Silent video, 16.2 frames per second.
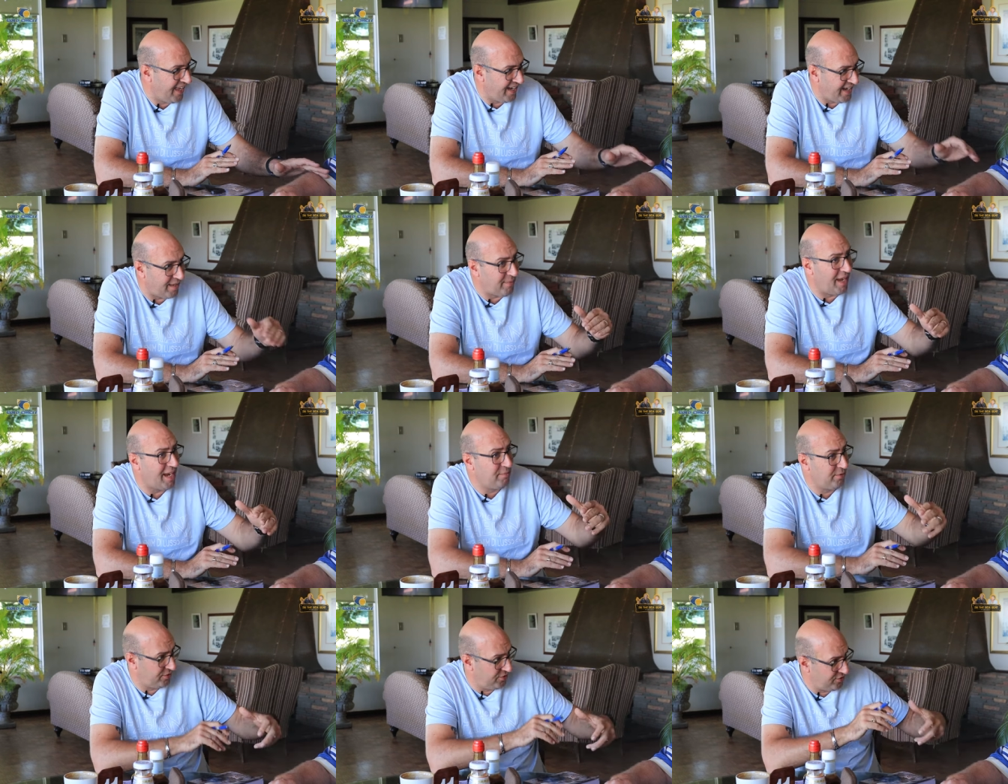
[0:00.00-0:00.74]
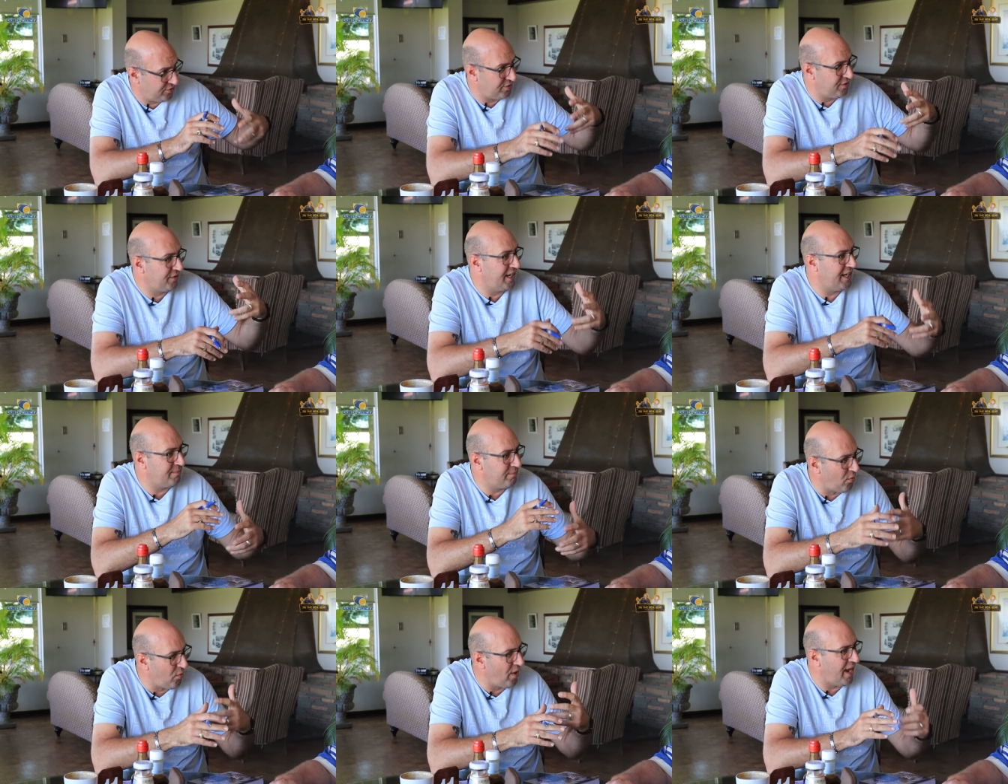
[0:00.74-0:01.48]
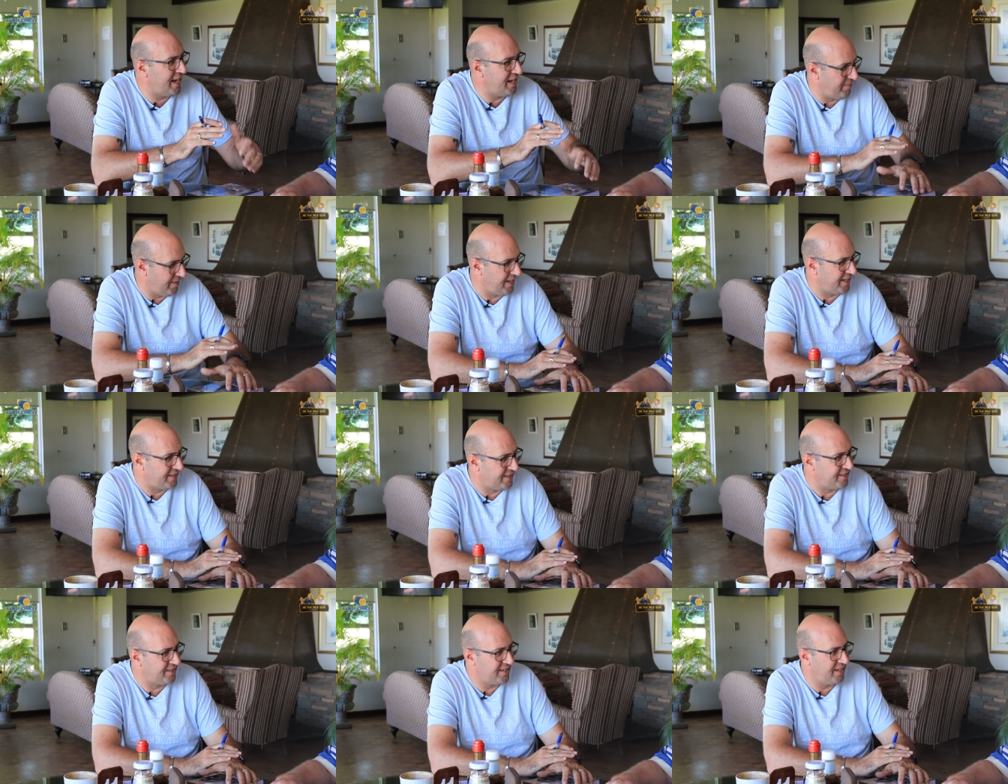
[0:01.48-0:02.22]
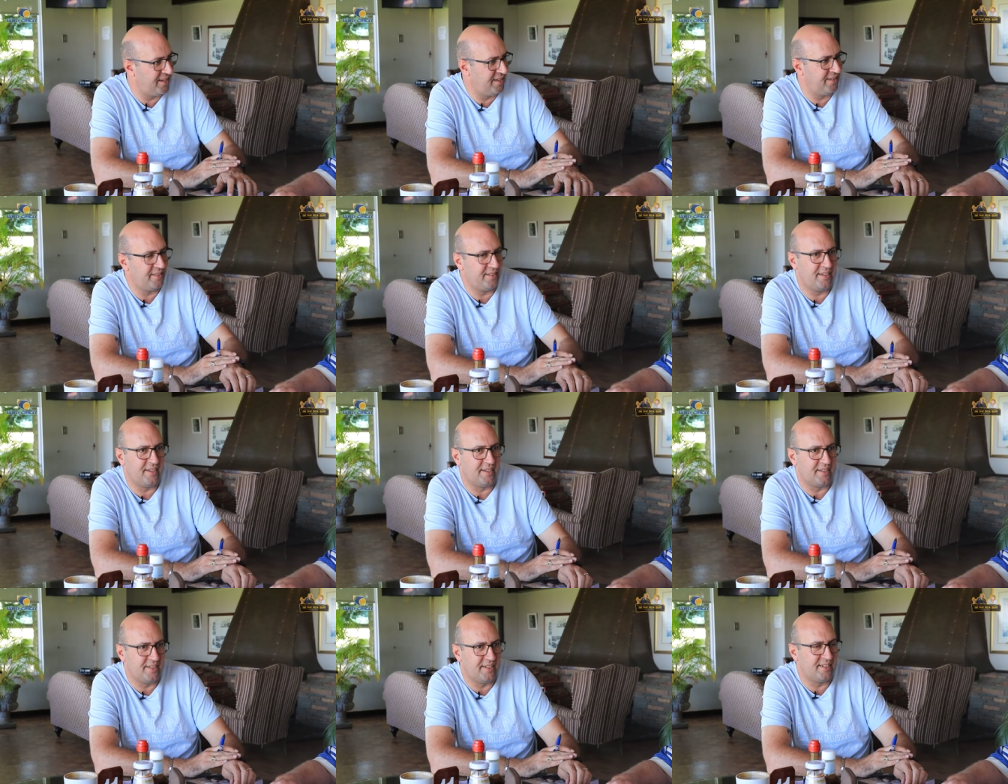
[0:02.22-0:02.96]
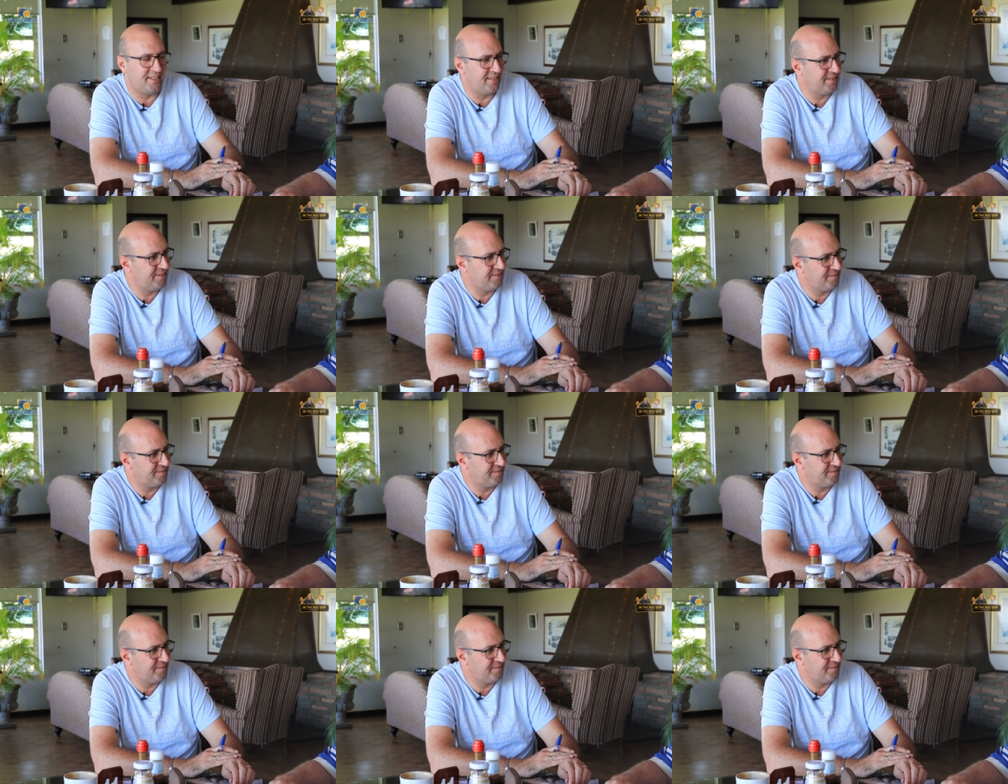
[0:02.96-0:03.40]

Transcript: and I'm able to sort of get more animated. So yeah, well,